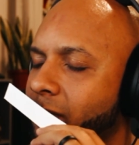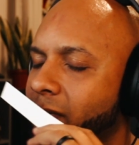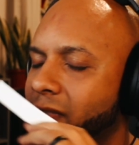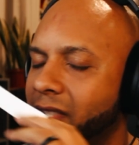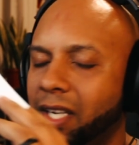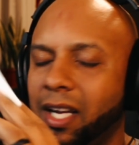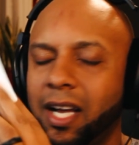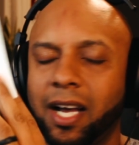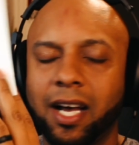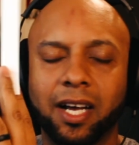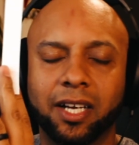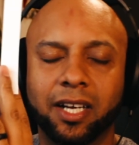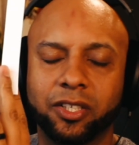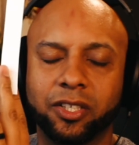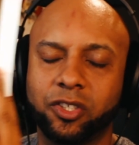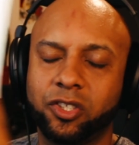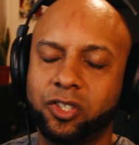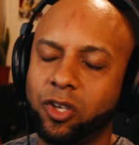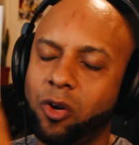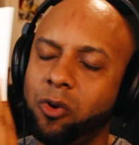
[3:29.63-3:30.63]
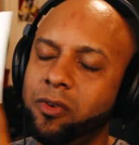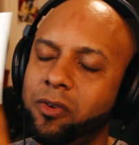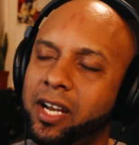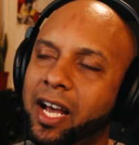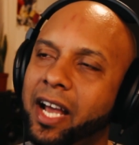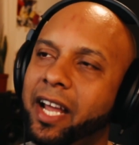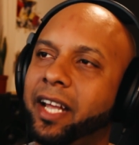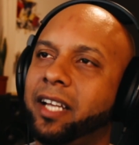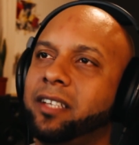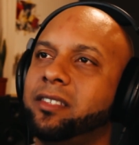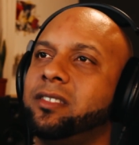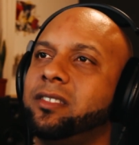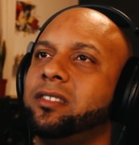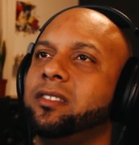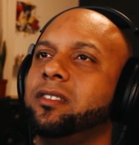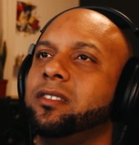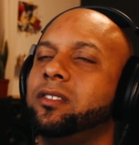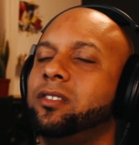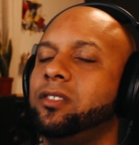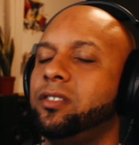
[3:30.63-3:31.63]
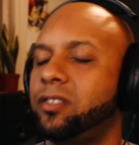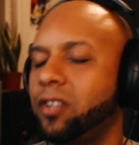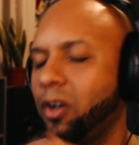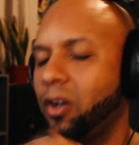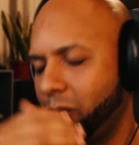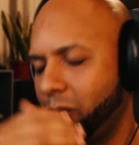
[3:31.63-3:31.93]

Ah, so nice. So